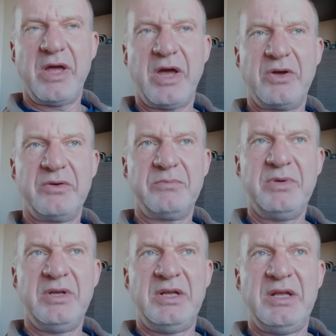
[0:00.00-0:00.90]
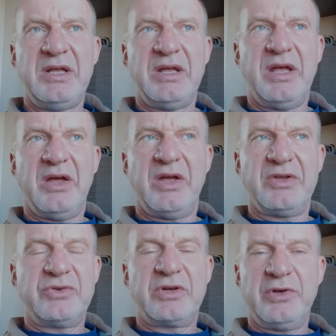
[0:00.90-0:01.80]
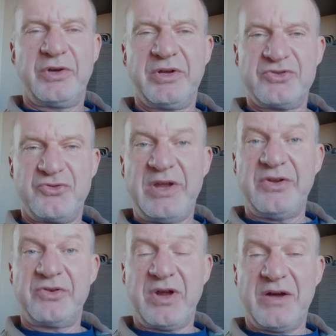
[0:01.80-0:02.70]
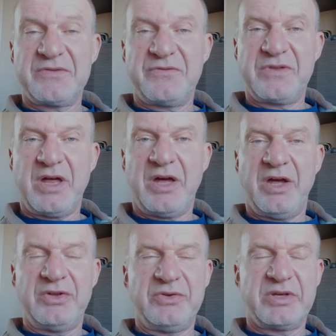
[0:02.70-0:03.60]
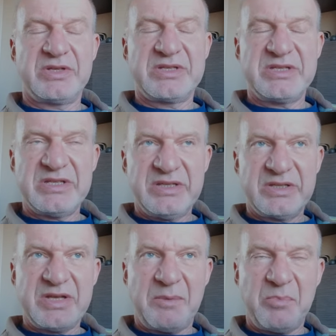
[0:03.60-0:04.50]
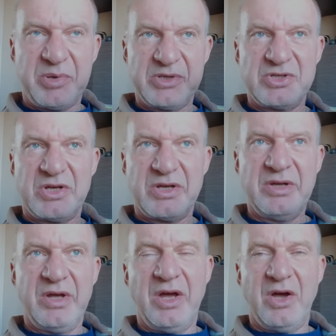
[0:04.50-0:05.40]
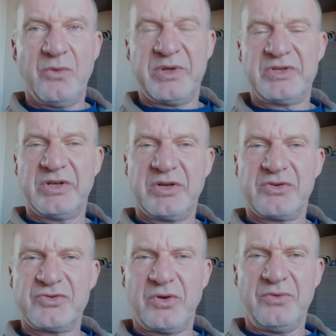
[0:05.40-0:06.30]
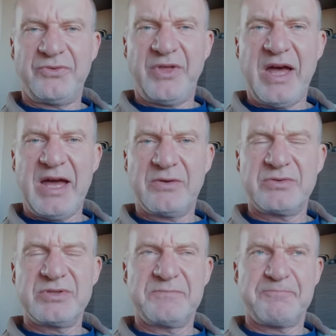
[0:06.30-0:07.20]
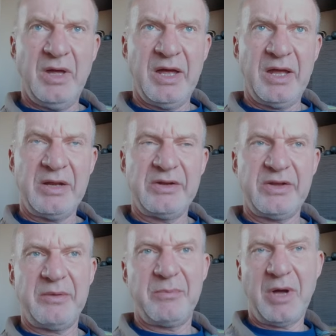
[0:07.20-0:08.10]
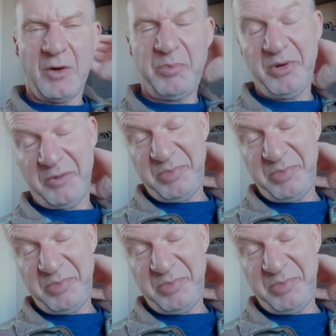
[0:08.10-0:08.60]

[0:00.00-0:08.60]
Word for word: home uh, you can look at trend graphs for that and you can see the temperature at which it controls the house. And um, I'll put a